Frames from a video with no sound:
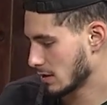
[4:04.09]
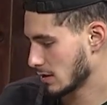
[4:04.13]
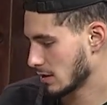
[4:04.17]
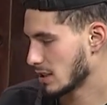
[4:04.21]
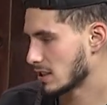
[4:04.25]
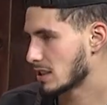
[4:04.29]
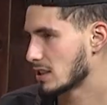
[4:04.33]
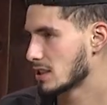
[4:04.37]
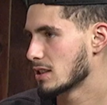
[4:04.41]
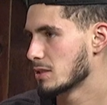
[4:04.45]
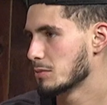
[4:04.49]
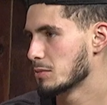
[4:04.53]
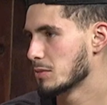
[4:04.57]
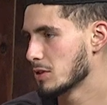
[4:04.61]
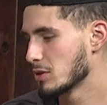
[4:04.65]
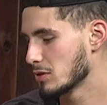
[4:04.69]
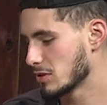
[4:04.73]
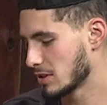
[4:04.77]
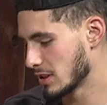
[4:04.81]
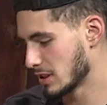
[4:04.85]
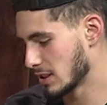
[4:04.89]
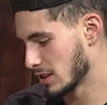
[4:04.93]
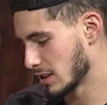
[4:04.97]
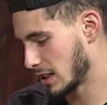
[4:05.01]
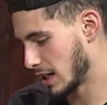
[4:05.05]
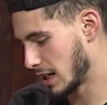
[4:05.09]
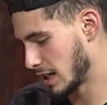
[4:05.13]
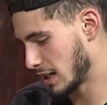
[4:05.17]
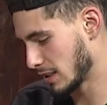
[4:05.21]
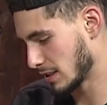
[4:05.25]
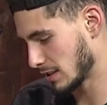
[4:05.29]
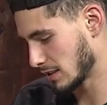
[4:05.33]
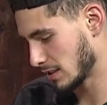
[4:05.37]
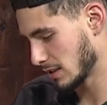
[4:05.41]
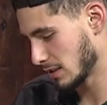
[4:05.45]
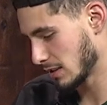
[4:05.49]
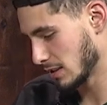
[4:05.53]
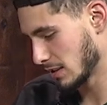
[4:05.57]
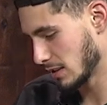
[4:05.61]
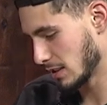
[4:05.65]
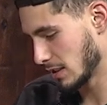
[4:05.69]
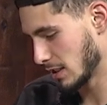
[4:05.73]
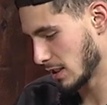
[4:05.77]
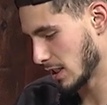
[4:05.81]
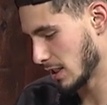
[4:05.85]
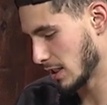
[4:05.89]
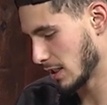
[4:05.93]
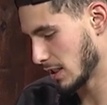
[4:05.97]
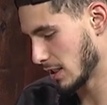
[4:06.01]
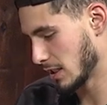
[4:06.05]
listening to music, honestly.
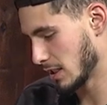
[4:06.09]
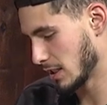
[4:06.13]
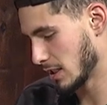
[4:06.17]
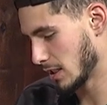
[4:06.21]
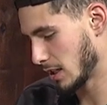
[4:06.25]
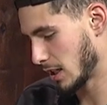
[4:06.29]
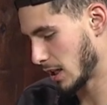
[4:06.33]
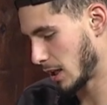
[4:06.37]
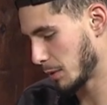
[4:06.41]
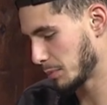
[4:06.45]
And okay.